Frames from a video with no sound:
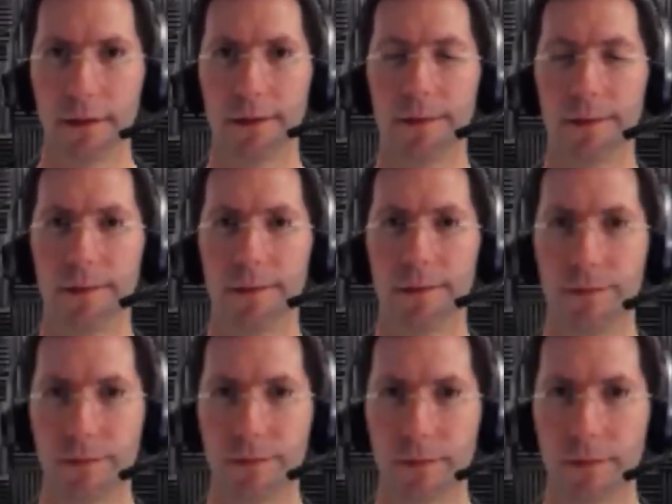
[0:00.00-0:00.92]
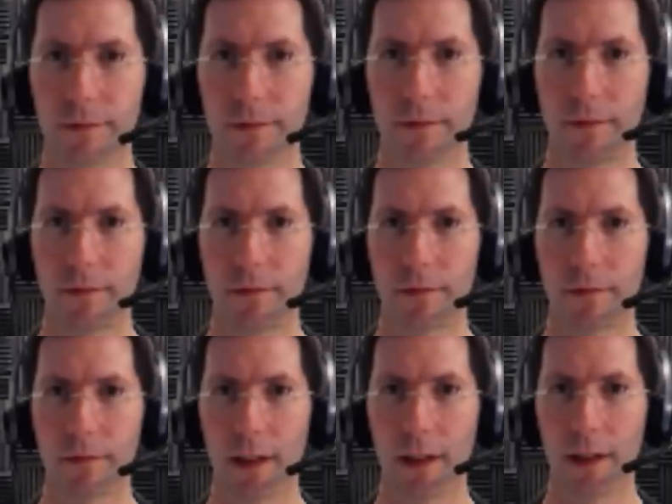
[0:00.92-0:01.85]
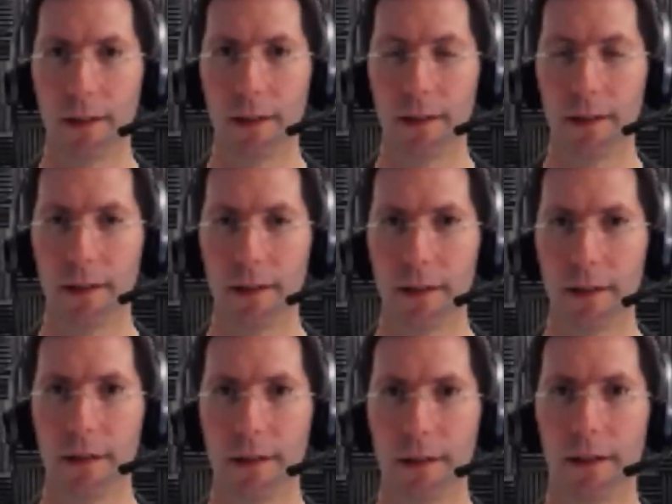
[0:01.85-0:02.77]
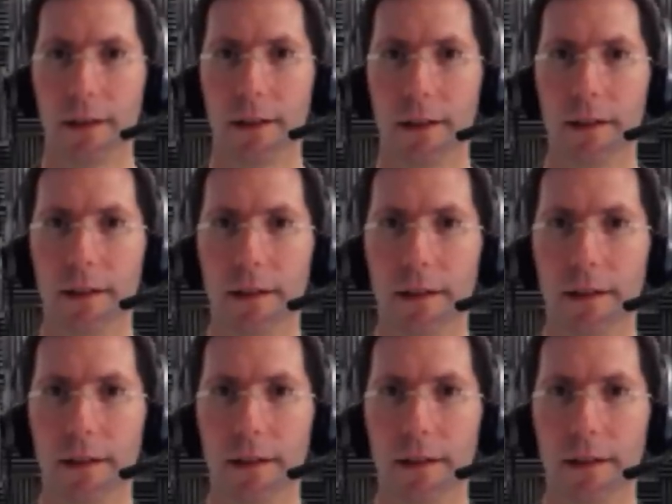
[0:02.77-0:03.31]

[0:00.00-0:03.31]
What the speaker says: (not speaking)